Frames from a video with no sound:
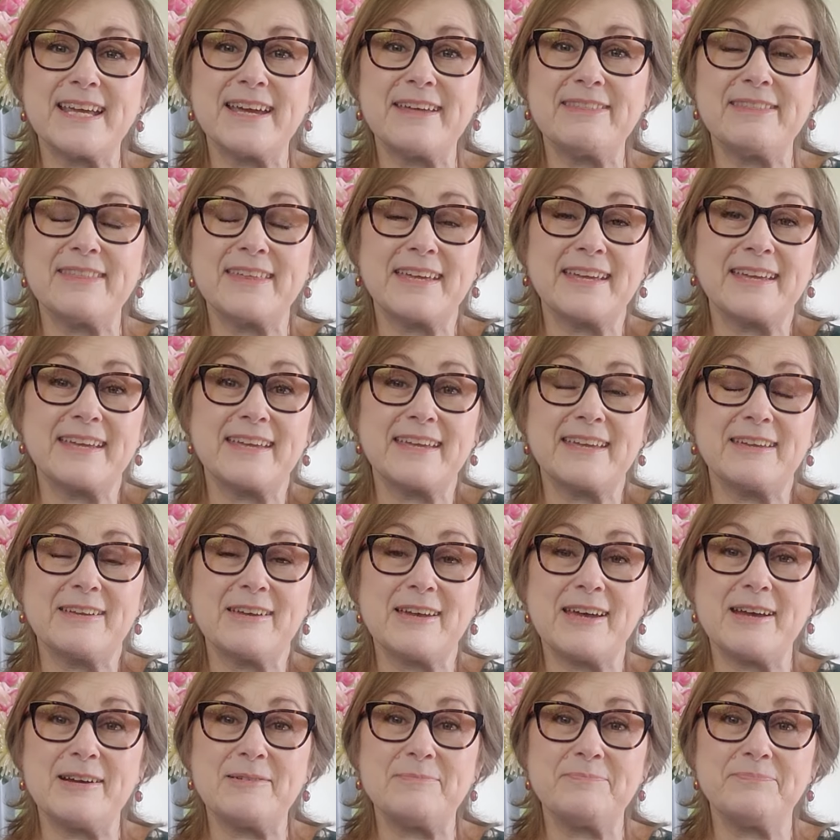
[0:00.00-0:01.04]
I think
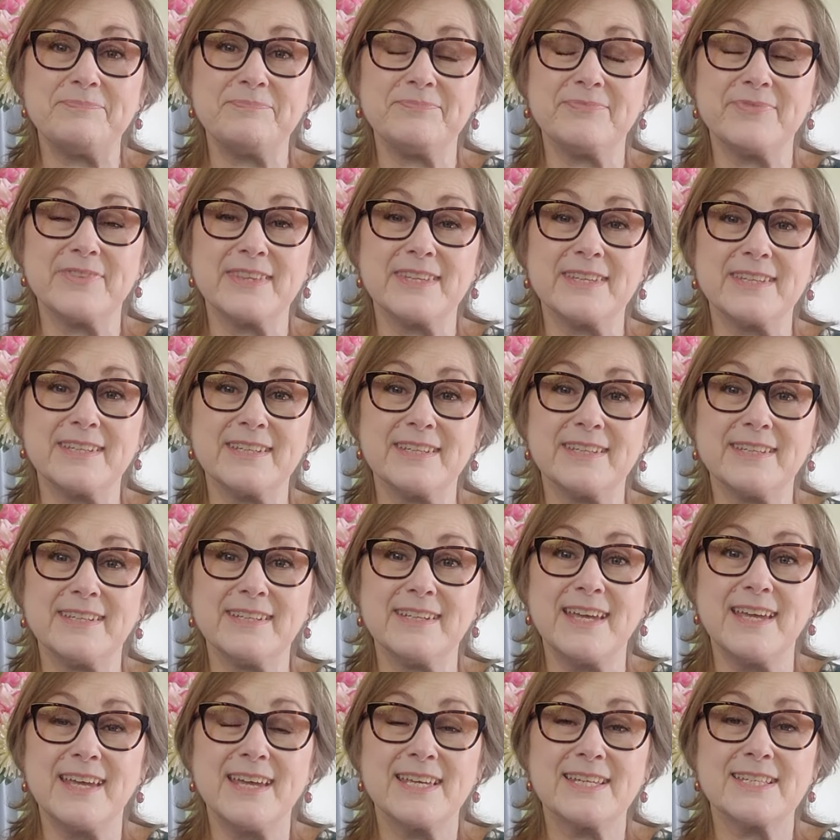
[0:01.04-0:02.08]
the
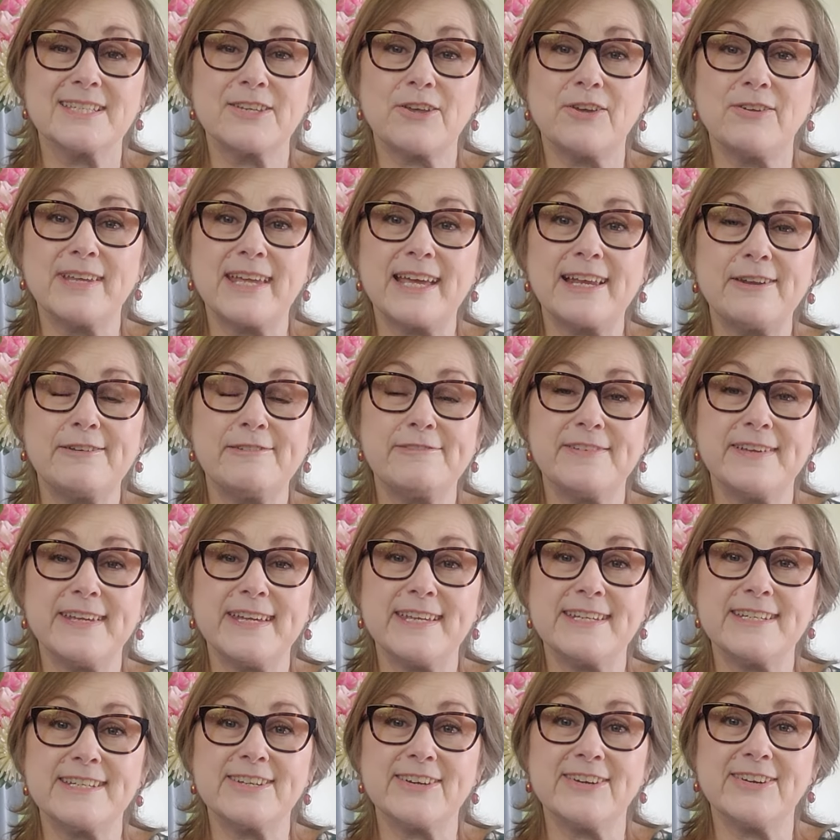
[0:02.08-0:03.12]
So Yellow for
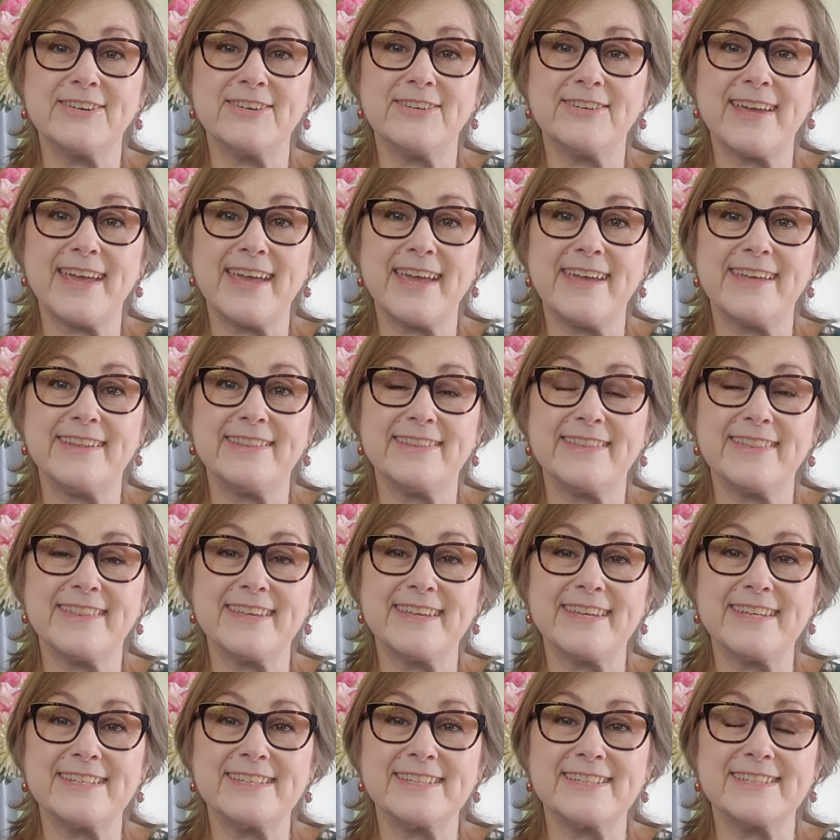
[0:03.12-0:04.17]
Endo and
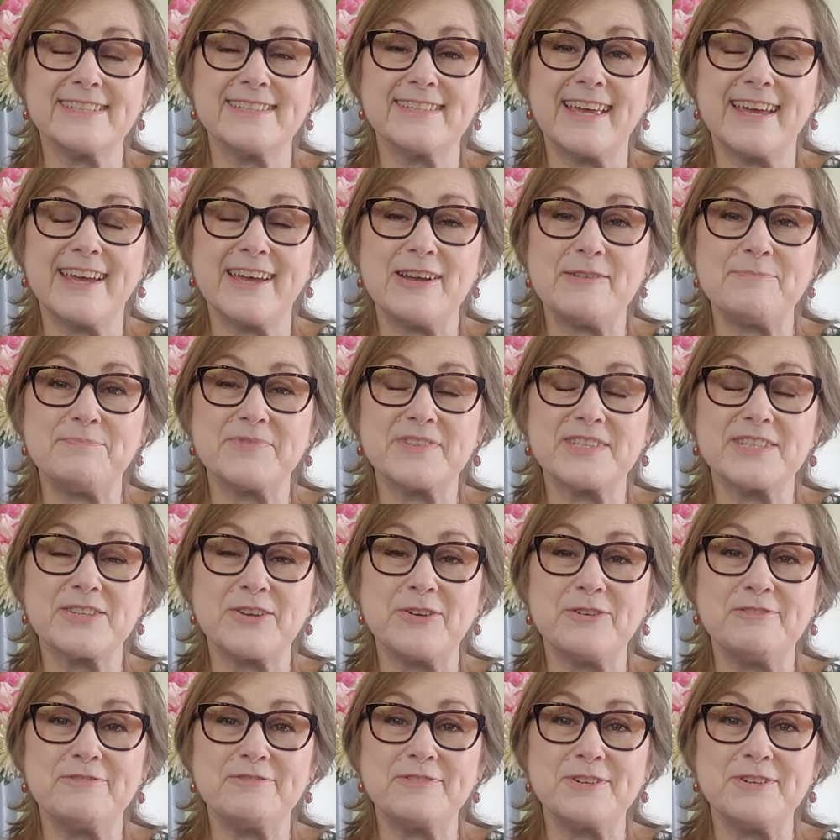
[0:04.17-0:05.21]
the
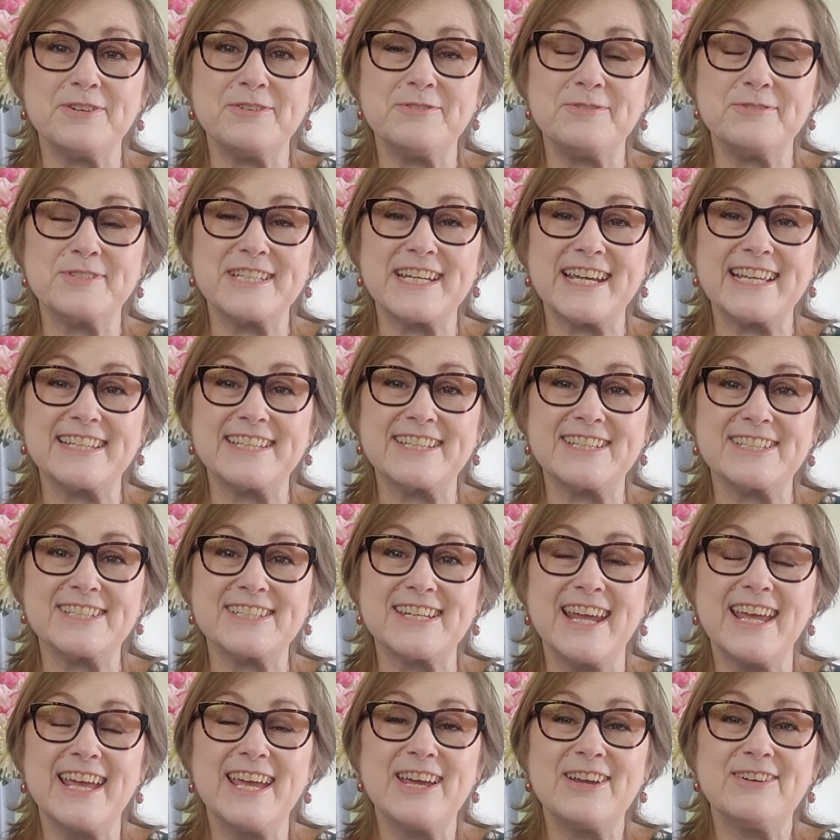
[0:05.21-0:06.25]
So Frugal challenge
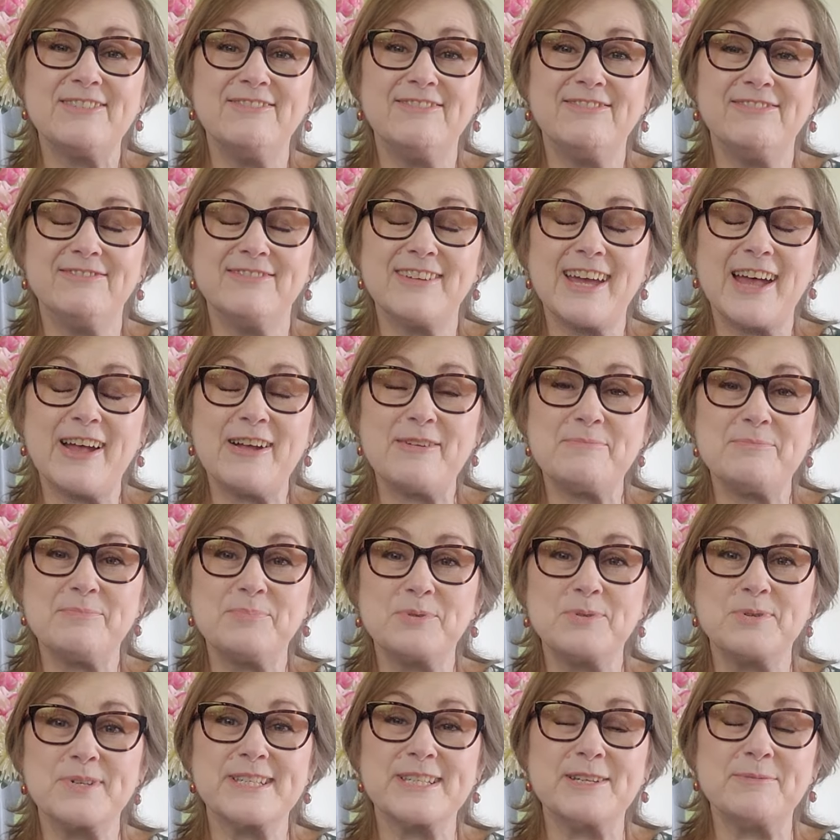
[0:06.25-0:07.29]

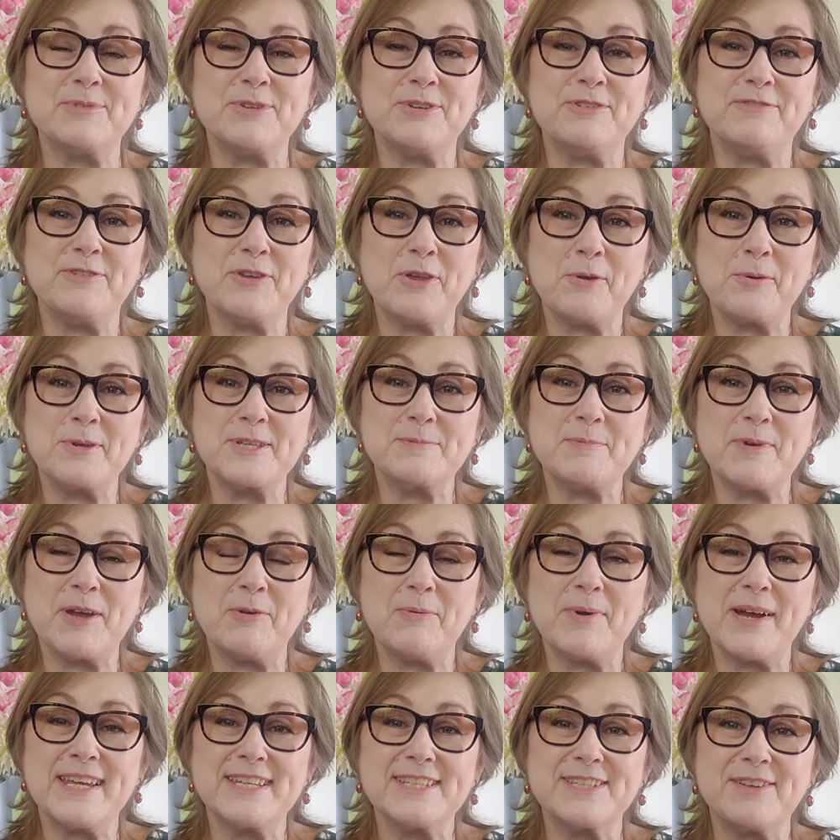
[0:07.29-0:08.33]
brought some new viewers my
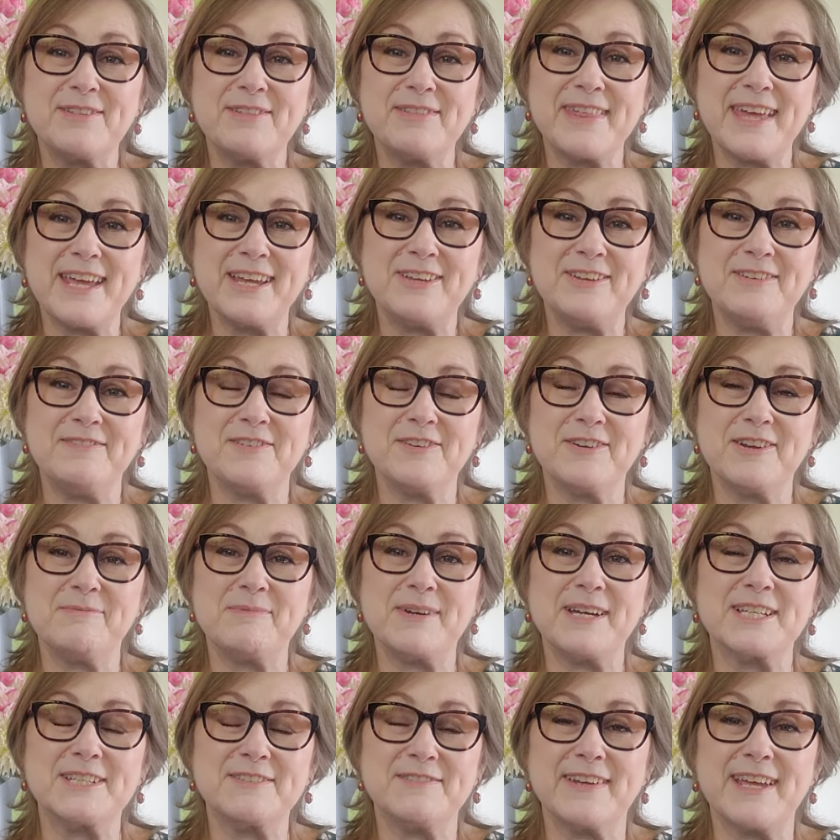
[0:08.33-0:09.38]
way. So thank you very
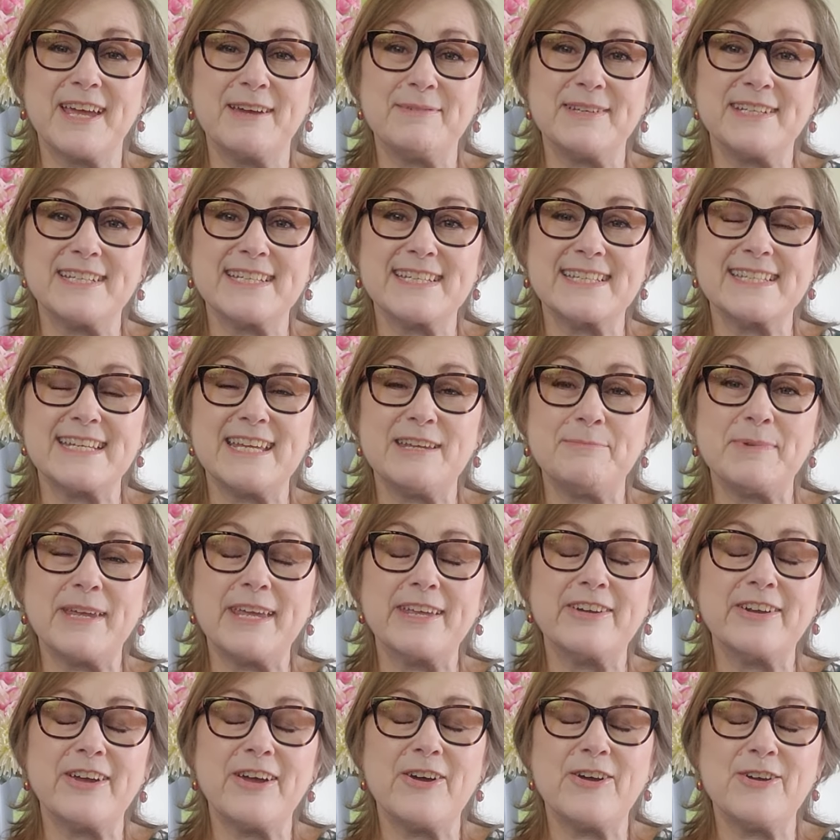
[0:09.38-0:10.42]
much for coming to see me,
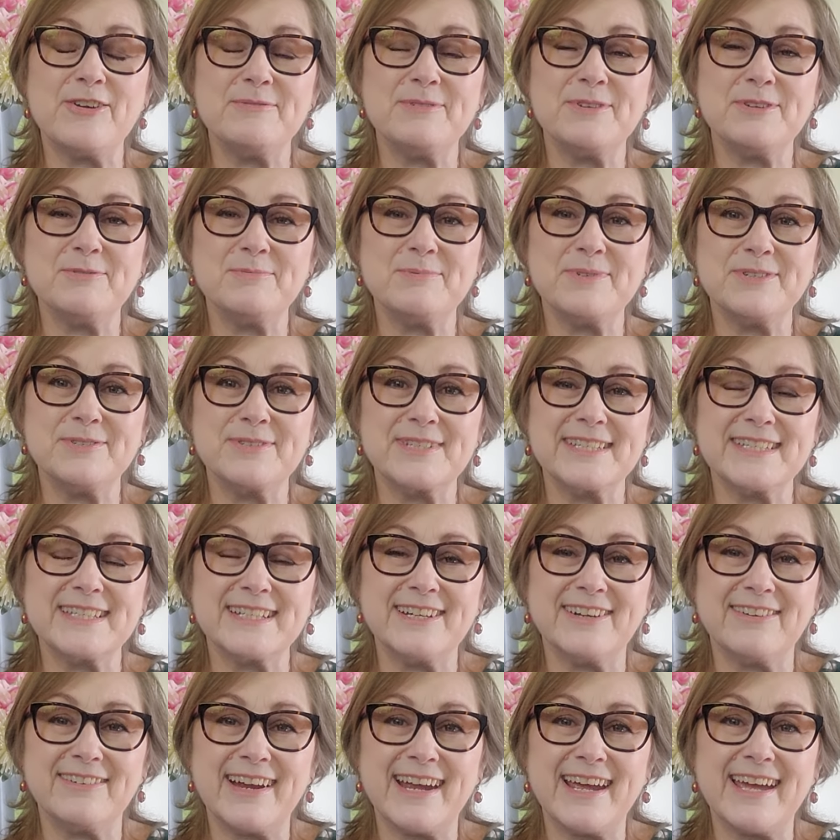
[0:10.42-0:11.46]
and I hope you will
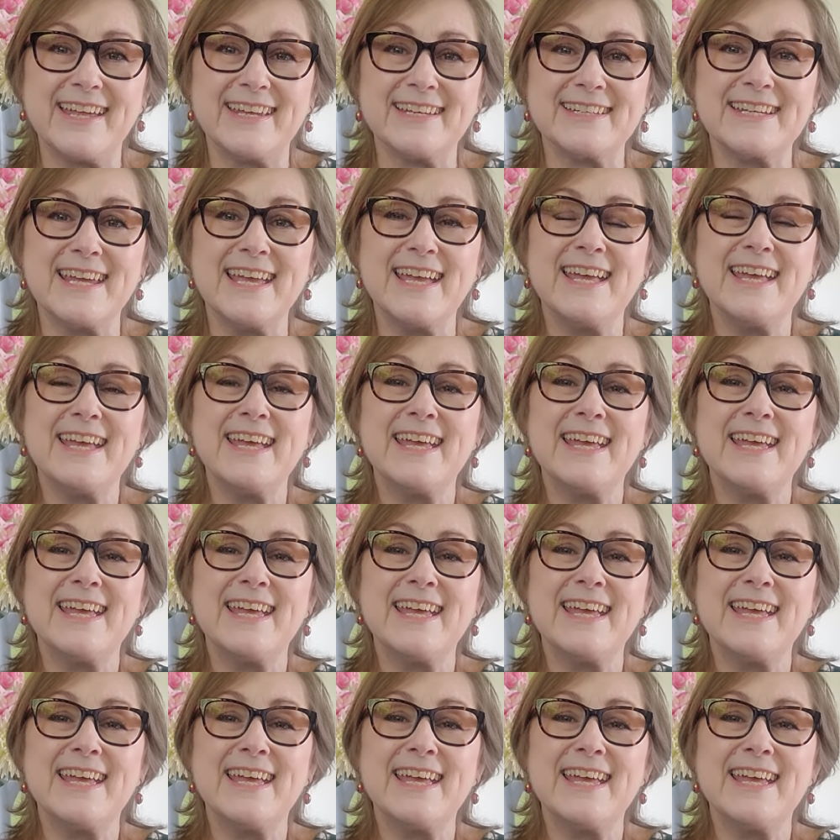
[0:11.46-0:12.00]
stick around.